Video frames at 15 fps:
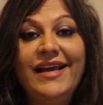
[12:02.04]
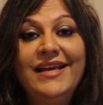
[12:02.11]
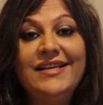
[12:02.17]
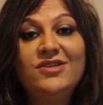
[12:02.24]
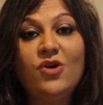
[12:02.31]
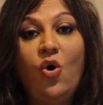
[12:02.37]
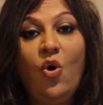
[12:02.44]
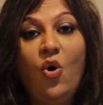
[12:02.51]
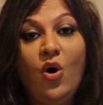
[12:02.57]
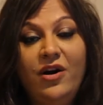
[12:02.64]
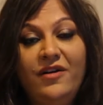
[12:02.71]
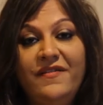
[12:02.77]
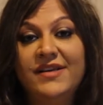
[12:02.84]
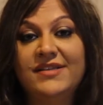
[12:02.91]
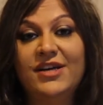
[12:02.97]
is
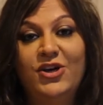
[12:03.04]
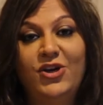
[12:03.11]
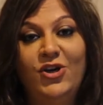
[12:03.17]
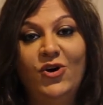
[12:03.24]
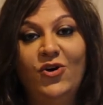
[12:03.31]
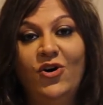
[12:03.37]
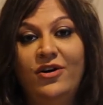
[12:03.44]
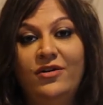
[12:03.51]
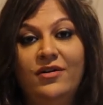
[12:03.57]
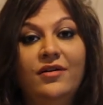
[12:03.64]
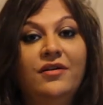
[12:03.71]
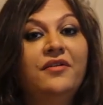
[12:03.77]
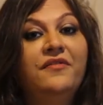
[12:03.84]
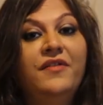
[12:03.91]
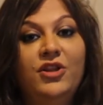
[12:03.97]
always a cure
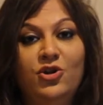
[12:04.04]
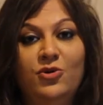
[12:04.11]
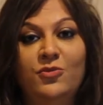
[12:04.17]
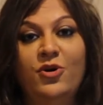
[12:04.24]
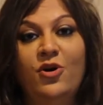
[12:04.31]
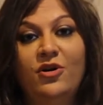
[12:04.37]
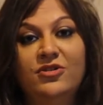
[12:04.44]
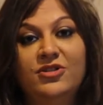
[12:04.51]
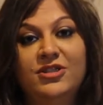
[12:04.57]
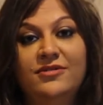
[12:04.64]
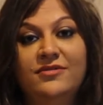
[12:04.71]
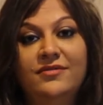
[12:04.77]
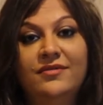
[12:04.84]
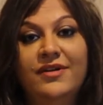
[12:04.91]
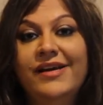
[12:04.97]
with numerology.
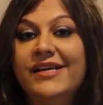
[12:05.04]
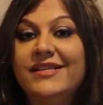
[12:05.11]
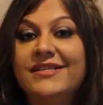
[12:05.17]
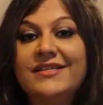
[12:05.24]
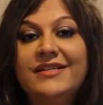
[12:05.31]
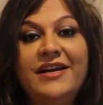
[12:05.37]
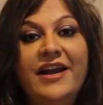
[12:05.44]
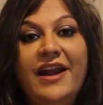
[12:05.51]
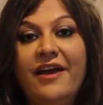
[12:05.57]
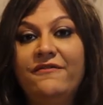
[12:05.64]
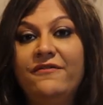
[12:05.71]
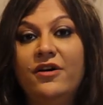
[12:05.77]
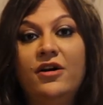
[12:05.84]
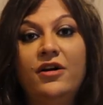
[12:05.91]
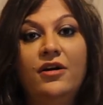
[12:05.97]
It's
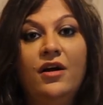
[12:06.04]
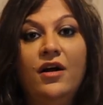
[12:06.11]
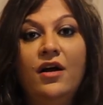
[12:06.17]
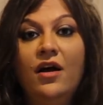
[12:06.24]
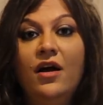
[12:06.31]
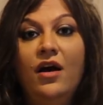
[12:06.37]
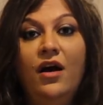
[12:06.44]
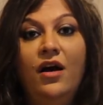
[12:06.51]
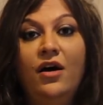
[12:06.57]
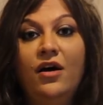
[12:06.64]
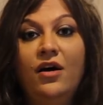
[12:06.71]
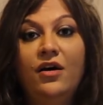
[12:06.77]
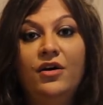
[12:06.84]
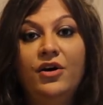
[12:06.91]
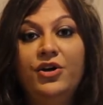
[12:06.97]
never,
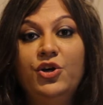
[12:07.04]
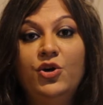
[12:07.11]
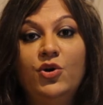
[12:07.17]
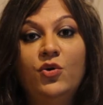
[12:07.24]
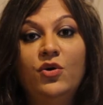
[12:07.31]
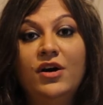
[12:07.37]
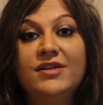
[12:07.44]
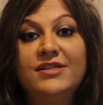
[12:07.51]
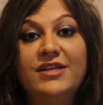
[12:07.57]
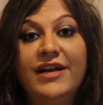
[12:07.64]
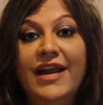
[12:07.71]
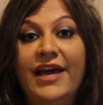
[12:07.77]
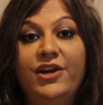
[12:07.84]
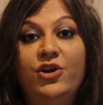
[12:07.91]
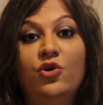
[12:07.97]
a
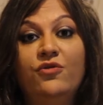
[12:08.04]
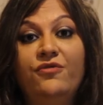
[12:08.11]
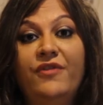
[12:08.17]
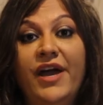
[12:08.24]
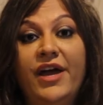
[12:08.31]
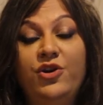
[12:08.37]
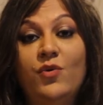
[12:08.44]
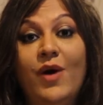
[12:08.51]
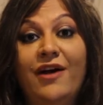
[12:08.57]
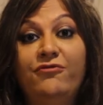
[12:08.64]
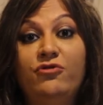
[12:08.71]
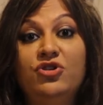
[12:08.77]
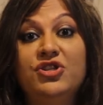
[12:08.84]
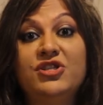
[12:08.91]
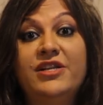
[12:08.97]
scenario where you have
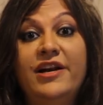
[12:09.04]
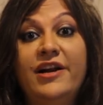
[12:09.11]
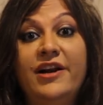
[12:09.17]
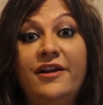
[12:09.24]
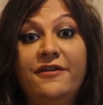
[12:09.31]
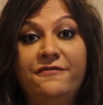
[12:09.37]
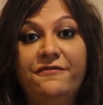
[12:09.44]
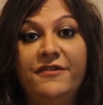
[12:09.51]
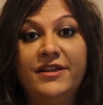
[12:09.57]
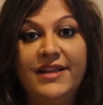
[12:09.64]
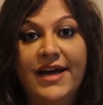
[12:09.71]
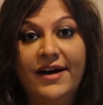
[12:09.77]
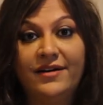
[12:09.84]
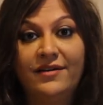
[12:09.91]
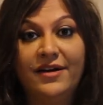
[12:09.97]
to just live with
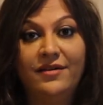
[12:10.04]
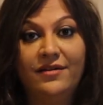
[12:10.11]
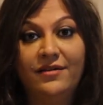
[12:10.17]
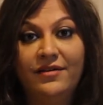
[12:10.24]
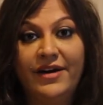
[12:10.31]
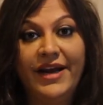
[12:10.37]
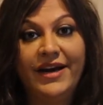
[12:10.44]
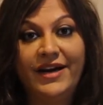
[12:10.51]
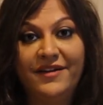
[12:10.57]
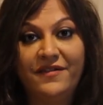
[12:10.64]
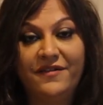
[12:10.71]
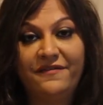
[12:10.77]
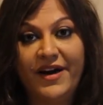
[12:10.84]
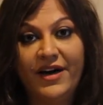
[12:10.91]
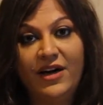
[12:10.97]
that negative
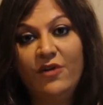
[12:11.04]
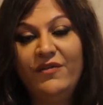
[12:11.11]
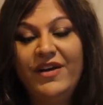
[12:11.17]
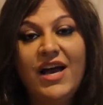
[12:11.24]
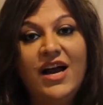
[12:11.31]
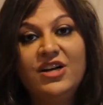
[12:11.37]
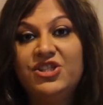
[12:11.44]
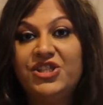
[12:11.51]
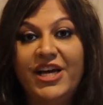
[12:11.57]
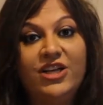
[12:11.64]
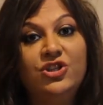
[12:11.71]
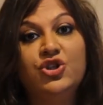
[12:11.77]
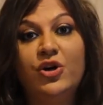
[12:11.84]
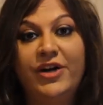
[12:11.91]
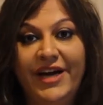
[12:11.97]
effect. Now, we can't
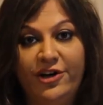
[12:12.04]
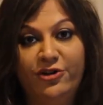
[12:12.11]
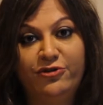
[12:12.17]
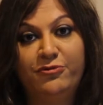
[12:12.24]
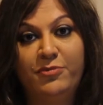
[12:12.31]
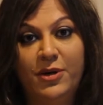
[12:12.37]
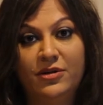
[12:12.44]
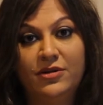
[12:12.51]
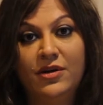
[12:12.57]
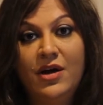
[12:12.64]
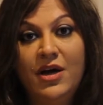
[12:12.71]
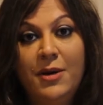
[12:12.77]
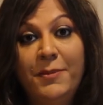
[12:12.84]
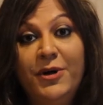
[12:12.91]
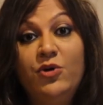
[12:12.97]
change your date of birth,
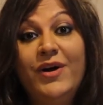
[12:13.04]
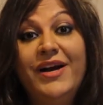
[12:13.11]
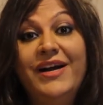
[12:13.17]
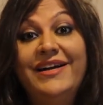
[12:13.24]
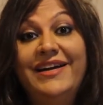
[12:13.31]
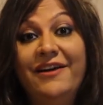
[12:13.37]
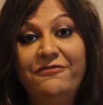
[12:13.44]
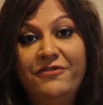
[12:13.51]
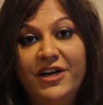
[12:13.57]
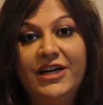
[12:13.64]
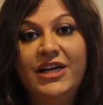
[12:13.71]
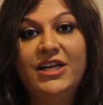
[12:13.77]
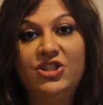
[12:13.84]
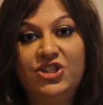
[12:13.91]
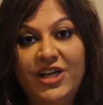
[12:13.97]
but you can
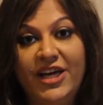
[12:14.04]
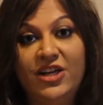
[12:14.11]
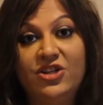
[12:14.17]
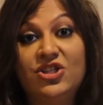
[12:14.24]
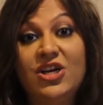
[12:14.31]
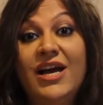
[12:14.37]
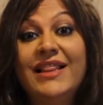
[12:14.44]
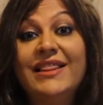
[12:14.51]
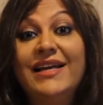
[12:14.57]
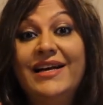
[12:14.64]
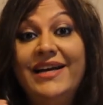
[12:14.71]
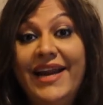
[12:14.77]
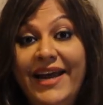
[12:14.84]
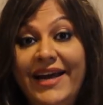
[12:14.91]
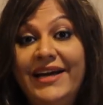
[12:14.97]
definitely change the
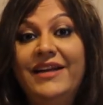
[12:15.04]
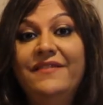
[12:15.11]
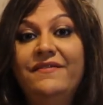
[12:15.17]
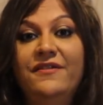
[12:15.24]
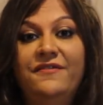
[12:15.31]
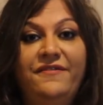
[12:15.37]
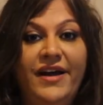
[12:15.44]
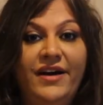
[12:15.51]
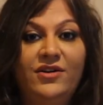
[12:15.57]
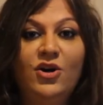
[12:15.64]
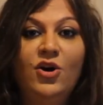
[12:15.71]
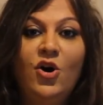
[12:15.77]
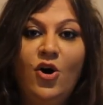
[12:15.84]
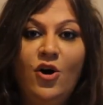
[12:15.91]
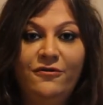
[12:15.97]
negative effect
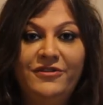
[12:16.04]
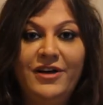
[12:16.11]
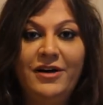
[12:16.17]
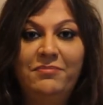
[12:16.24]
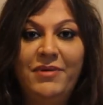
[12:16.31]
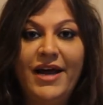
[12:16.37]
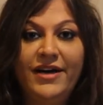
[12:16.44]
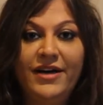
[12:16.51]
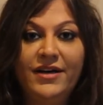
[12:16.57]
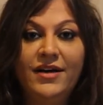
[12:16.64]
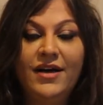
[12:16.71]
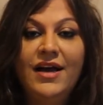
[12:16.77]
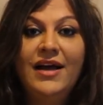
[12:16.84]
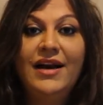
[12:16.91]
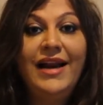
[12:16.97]
of that planet.
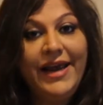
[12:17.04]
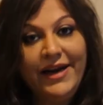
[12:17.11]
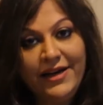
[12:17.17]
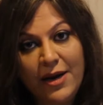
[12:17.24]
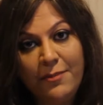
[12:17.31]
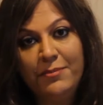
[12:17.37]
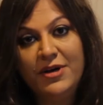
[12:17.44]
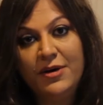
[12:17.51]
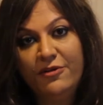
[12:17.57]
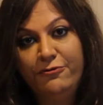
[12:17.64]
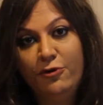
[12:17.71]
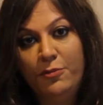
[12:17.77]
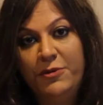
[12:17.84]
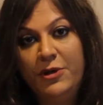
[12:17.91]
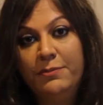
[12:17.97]
Like number
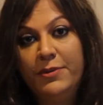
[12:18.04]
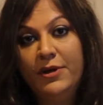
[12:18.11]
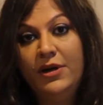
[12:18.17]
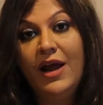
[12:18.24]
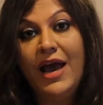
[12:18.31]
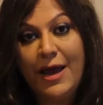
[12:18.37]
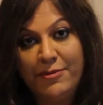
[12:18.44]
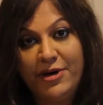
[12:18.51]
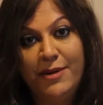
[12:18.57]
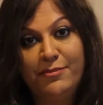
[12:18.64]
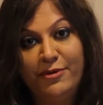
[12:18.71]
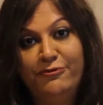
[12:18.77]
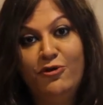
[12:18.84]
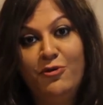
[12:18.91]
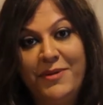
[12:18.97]
4 people, I'm a
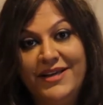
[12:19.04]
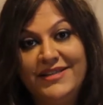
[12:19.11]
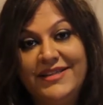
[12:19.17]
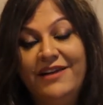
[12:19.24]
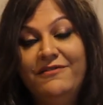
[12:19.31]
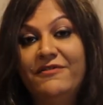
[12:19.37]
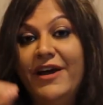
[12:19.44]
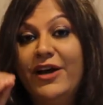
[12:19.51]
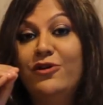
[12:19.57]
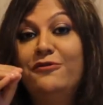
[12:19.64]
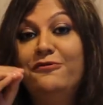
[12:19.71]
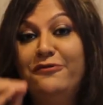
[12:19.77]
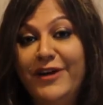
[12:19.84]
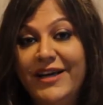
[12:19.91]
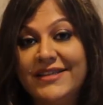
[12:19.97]
number 4 myself. If I could
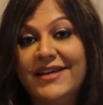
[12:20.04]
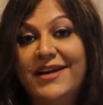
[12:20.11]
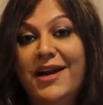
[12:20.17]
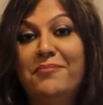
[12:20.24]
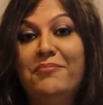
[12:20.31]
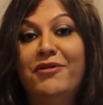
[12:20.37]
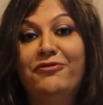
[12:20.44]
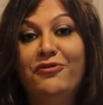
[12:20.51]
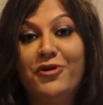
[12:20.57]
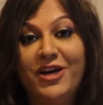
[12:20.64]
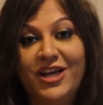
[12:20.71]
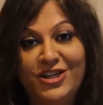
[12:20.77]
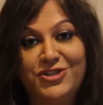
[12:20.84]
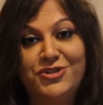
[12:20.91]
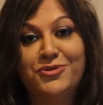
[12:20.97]
fix a number 4
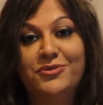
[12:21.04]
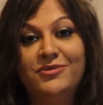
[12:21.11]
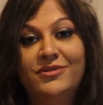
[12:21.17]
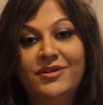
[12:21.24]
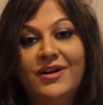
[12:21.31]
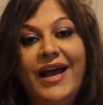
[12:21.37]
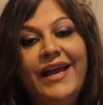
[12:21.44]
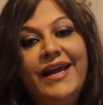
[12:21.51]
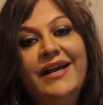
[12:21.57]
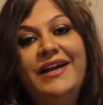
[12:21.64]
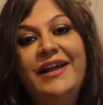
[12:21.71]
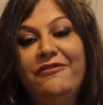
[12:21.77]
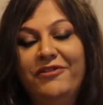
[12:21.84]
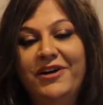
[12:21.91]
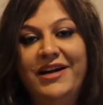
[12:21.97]
issue, I can
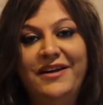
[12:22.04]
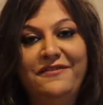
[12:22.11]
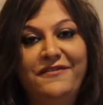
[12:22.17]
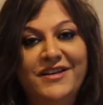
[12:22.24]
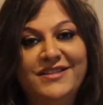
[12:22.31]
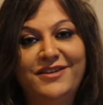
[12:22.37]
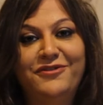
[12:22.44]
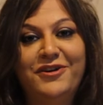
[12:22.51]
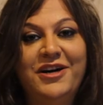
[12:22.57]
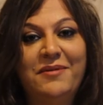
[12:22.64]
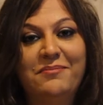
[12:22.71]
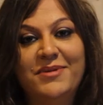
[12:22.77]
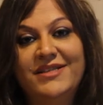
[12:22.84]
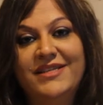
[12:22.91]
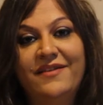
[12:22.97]
definitely fix it for a
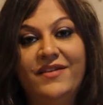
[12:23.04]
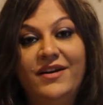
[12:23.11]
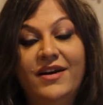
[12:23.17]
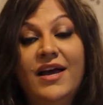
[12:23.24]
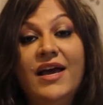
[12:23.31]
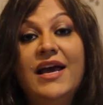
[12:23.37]
number 7.